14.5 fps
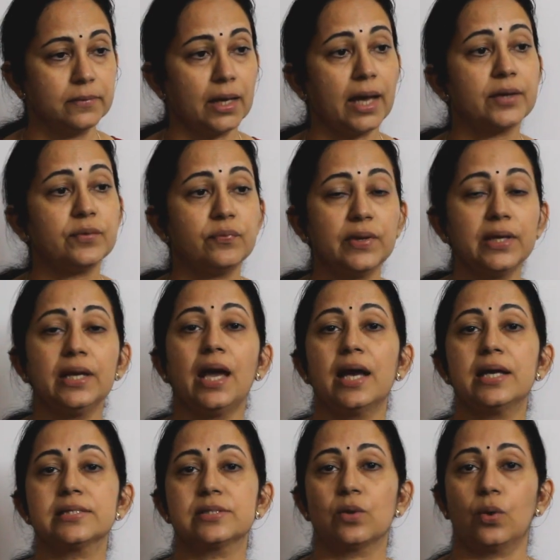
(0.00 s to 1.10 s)
and we
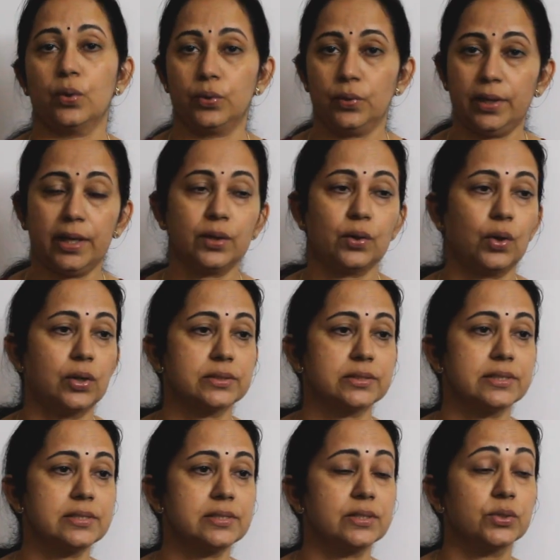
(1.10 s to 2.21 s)
as
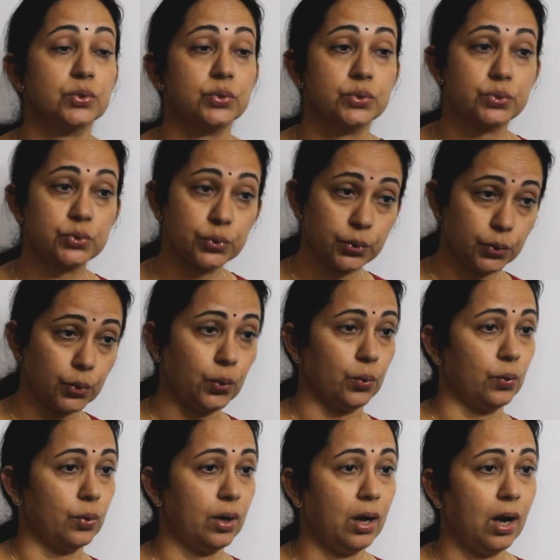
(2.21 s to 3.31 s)
otolaryngologists should
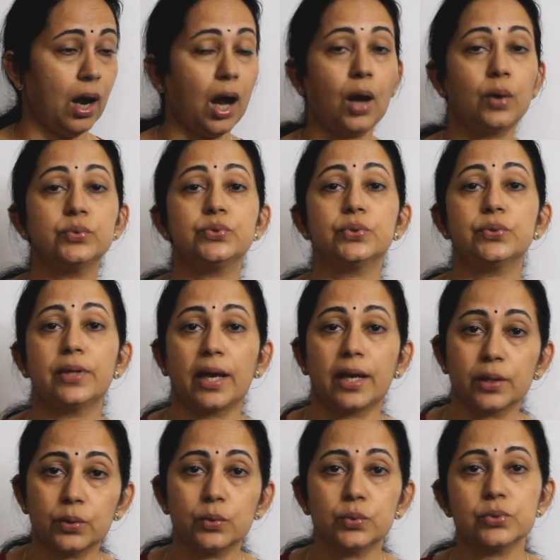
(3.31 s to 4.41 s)
know how to
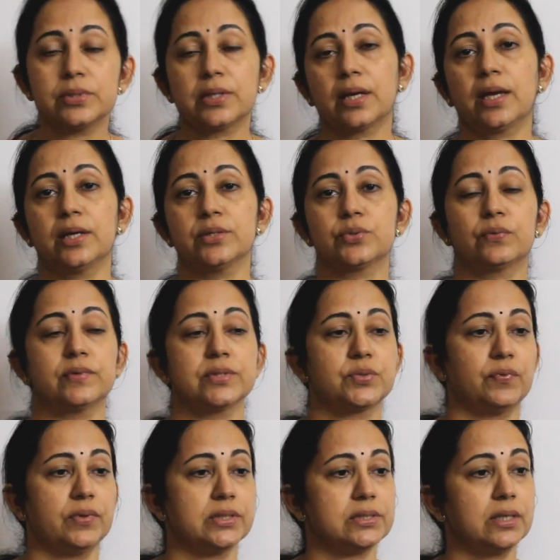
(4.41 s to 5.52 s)
diagnose a case of
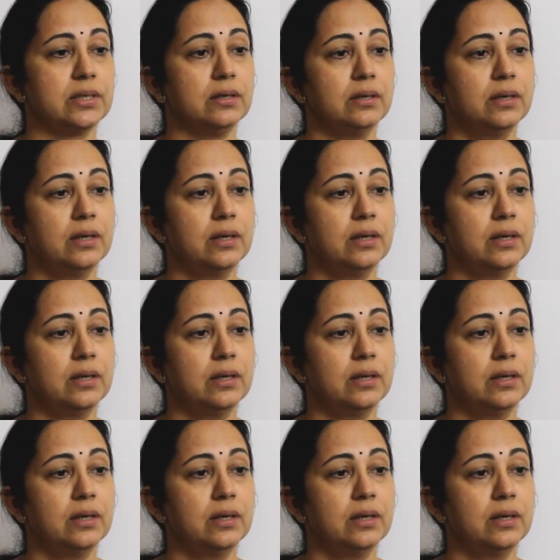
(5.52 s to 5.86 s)
dysphagia